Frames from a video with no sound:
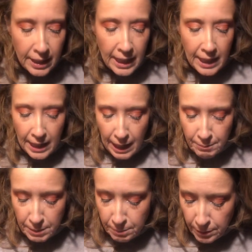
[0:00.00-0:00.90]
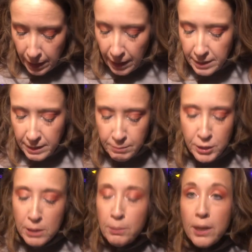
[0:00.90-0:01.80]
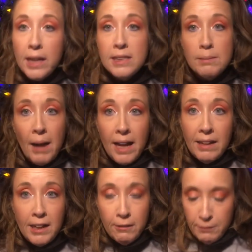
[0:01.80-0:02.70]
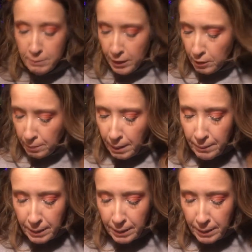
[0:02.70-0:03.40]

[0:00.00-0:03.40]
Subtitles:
and I'm just gonna put on some highlighter from ColourPop.